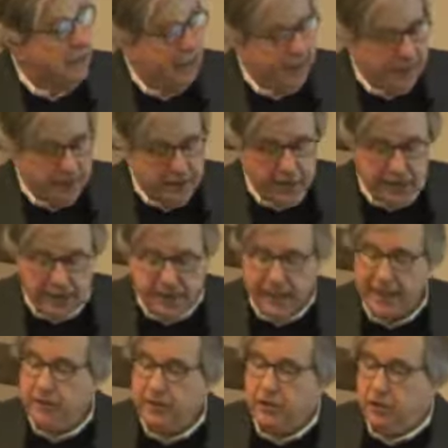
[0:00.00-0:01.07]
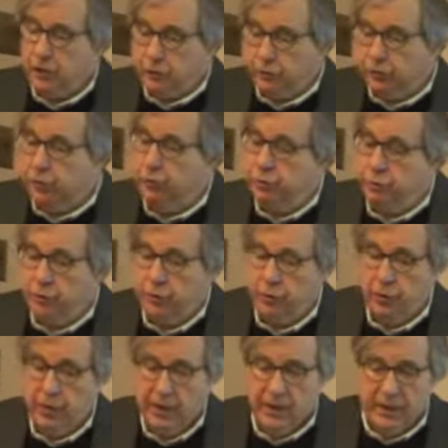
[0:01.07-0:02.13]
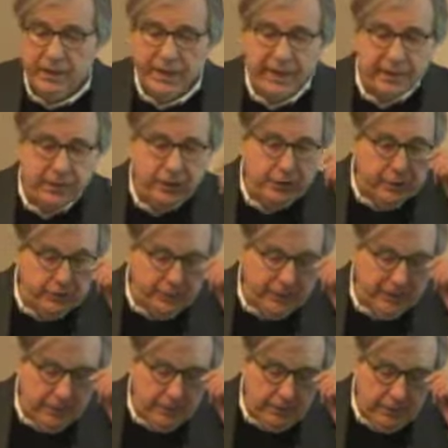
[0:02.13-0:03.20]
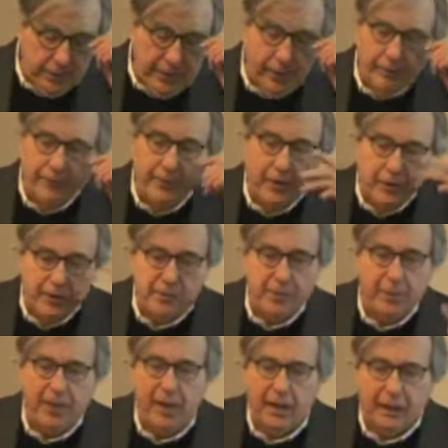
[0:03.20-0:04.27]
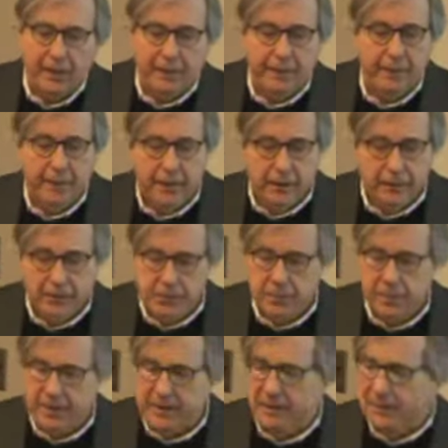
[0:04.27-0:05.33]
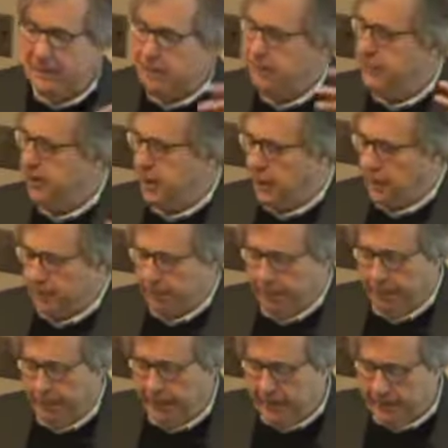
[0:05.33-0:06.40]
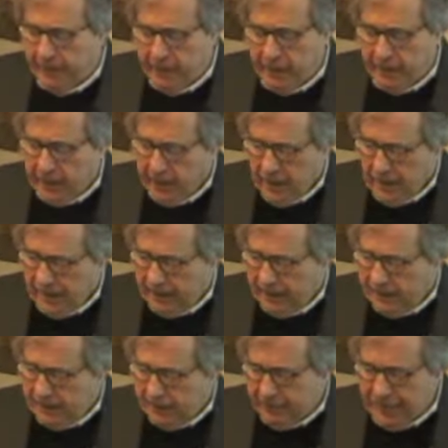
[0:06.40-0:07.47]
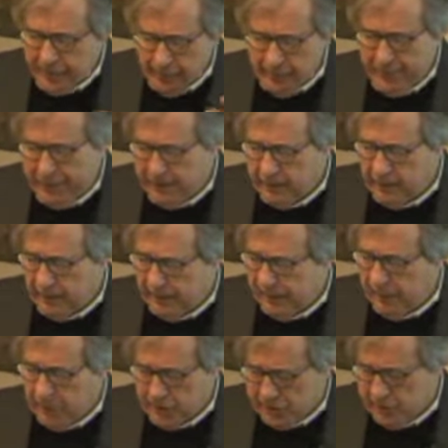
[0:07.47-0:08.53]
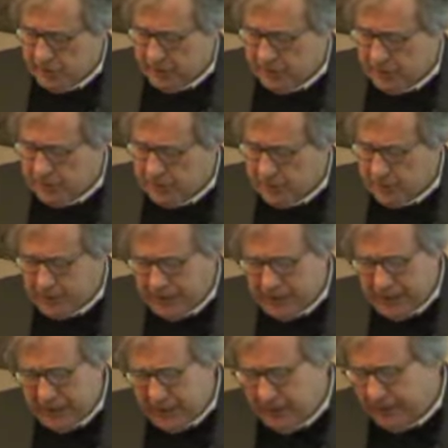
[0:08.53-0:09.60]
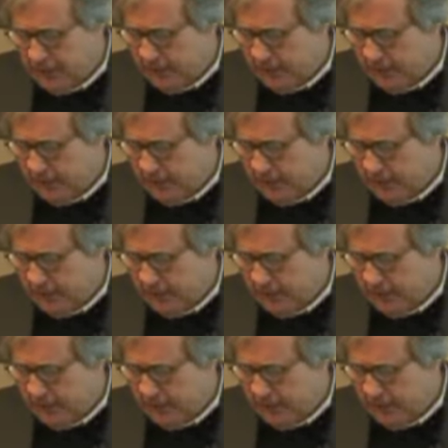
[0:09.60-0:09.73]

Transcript: in 1902, L'Enfant's plan was pretty much forgotten, and the development of Washington was pretty